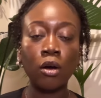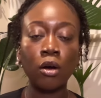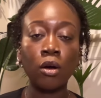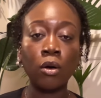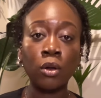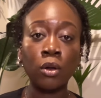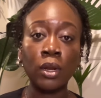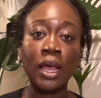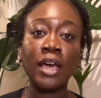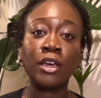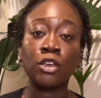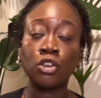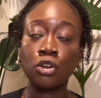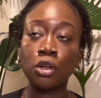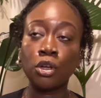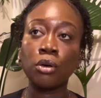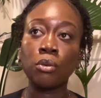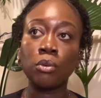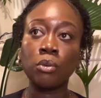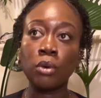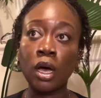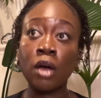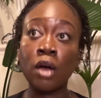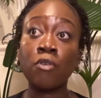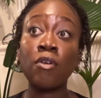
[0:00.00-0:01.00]
or like you
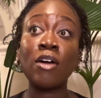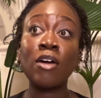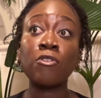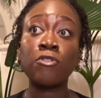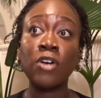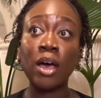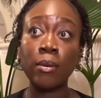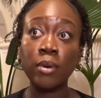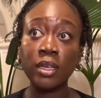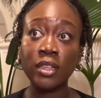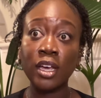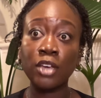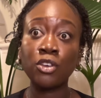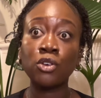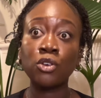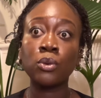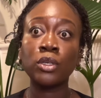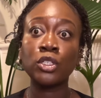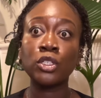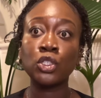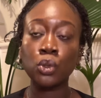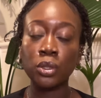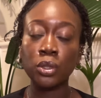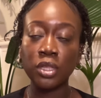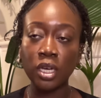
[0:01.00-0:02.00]
know around family that you
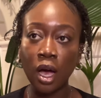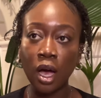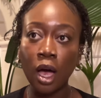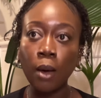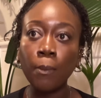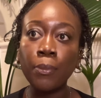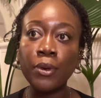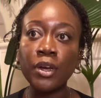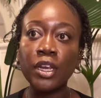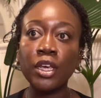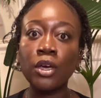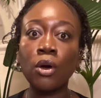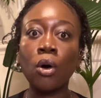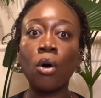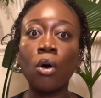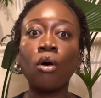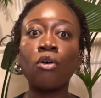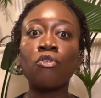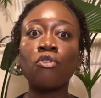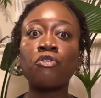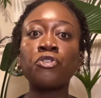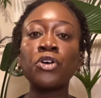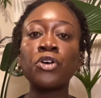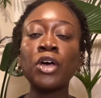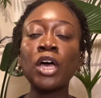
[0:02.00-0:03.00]
enjoy the company
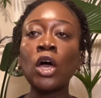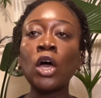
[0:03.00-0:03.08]
of